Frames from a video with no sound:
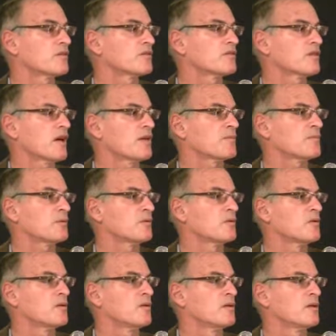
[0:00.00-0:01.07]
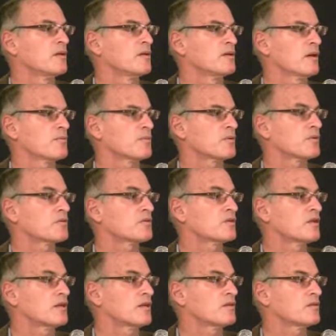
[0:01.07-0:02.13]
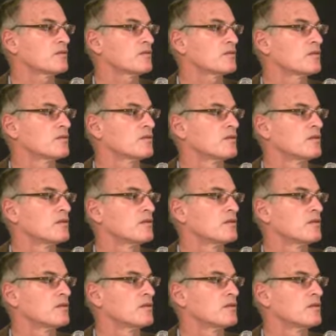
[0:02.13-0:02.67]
for example, numbers killed,